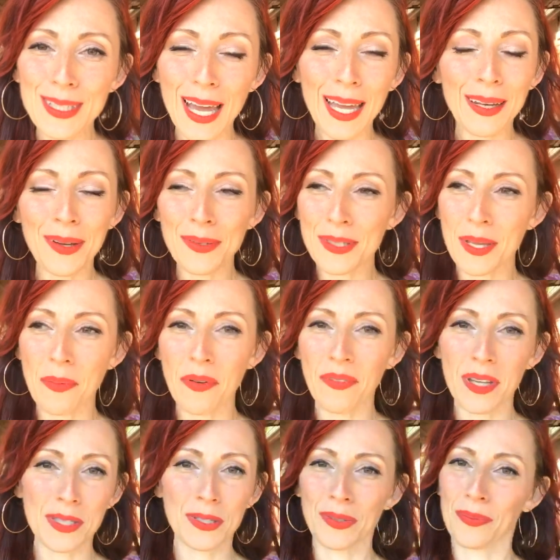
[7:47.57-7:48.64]
I know some of
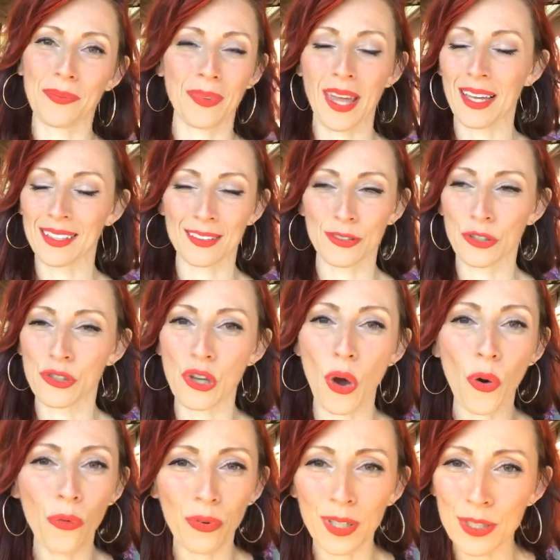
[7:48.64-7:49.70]
us like
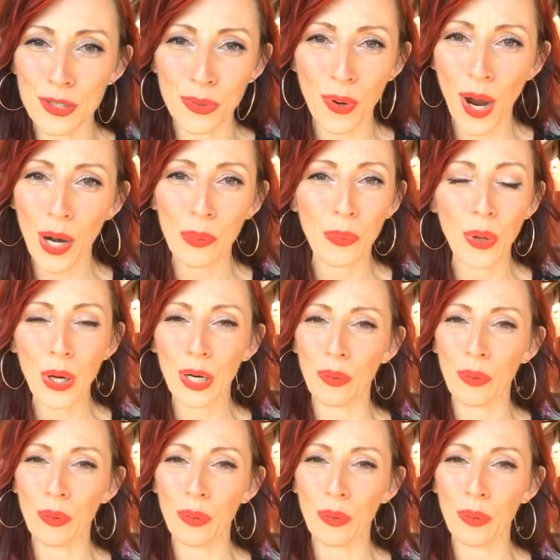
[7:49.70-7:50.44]
dove into our work.